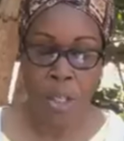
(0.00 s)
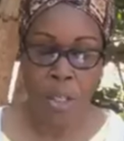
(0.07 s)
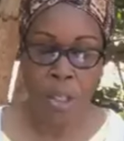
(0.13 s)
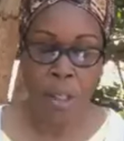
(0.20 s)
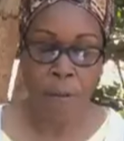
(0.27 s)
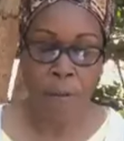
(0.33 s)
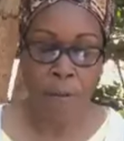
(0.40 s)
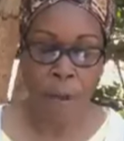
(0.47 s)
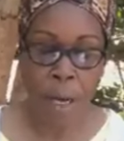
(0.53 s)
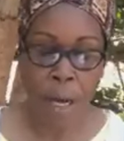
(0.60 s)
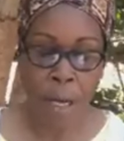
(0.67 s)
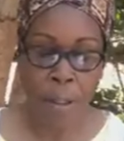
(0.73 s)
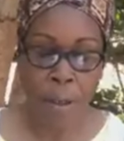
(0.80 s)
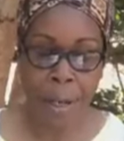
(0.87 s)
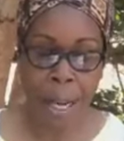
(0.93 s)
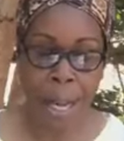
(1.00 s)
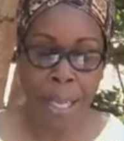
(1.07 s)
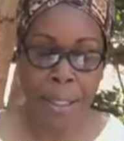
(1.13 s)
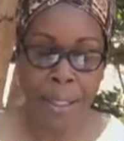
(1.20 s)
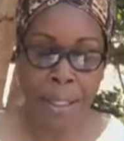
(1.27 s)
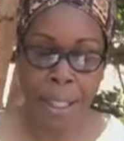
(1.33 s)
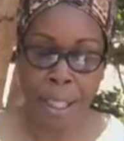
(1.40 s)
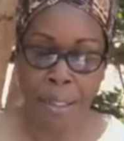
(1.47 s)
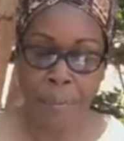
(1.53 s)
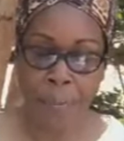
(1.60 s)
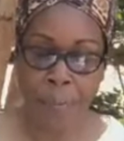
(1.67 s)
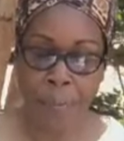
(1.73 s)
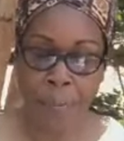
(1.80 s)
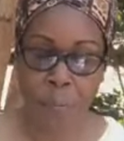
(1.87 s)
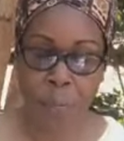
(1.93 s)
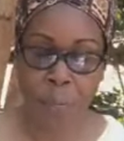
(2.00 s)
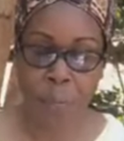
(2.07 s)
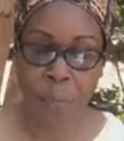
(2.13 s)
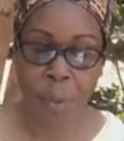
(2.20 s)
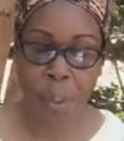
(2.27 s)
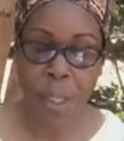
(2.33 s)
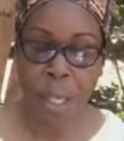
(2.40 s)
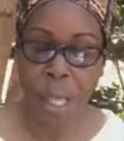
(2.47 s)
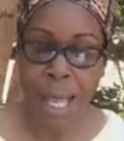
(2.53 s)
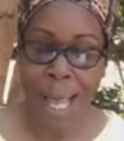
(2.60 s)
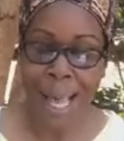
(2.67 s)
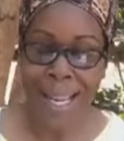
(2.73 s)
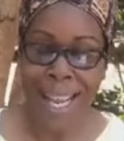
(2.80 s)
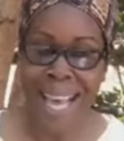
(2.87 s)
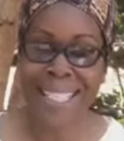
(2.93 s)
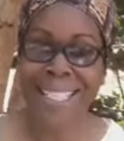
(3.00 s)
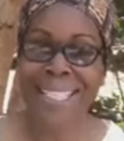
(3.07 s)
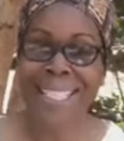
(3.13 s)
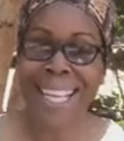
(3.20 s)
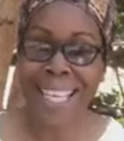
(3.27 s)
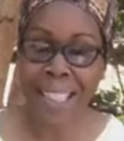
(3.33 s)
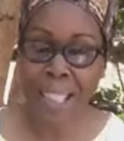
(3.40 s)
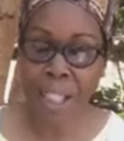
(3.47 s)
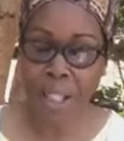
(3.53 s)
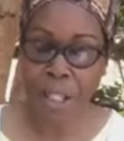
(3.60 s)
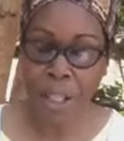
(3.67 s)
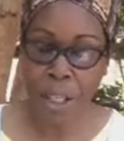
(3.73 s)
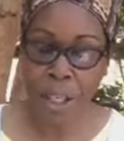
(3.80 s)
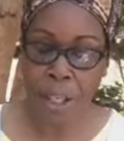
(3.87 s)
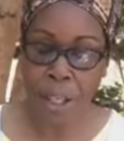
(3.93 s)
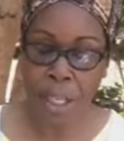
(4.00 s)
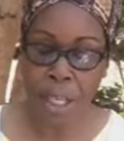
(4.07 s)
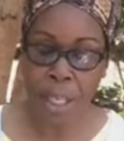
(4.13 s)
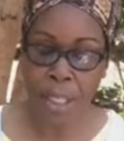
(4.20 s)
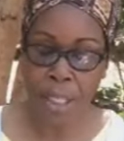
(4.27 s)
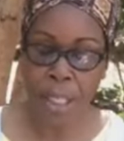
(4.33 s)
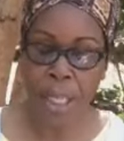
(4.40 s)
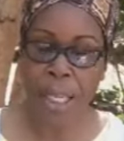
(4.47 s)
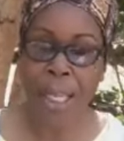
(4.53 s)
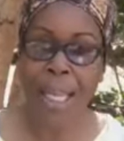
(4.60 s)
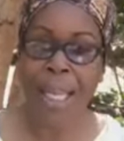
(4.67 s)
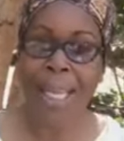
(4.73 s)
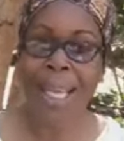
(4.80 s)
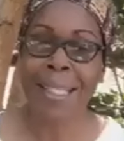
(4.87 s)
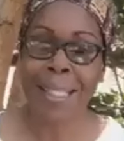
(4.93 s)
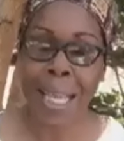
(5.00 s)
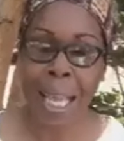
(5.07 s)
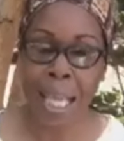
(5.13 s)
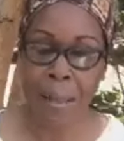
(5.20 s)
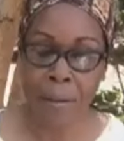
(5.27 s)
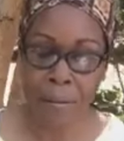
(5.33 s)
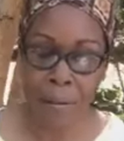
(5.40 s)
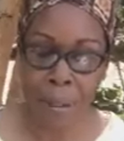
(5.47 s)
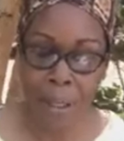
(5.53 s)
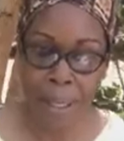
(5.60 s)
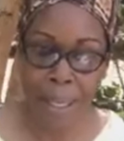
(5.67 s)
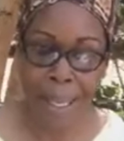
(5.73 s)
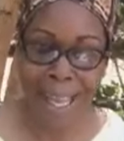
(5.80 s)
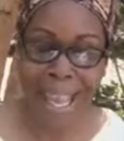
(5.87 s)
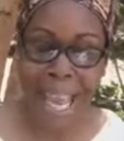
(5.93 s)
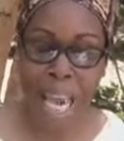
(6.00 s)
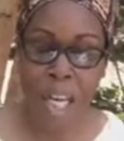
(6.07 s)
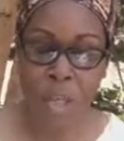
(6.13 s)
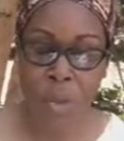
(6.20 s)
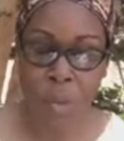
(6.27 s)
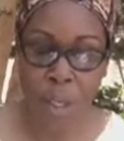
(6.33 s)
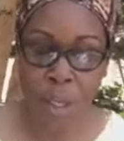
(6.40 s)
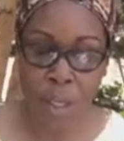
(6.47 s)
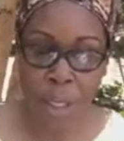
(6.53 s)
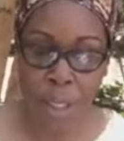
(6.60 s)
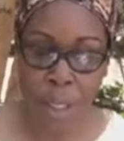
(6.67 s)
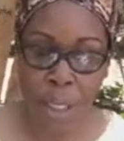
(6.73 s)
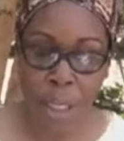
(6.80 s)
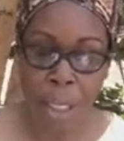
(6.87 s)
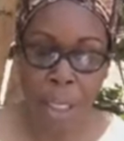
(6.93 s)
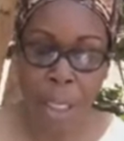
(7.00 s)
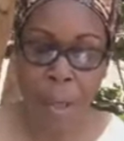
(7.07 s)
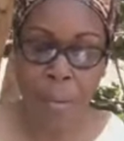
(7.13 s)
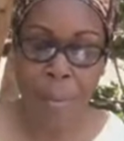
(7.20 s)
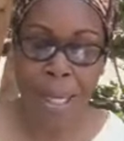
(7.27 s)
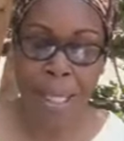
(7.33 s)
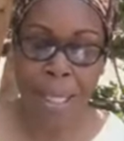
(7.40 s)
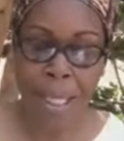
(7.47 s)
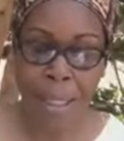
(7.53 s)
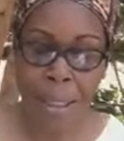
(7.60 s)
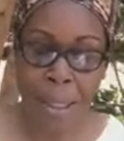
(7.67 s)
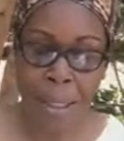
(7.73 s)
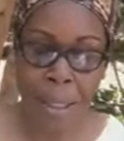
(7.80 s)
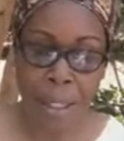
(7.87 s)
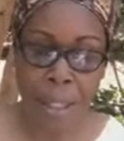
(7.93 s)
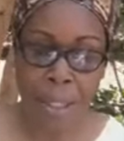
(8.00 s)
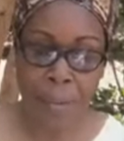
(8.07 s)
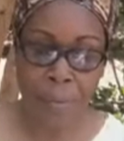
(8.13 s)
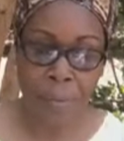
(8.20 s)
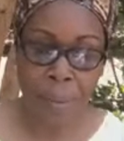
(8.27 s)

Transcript: to the Father and Son. And as Satan heard it, his envy, hatred, malignity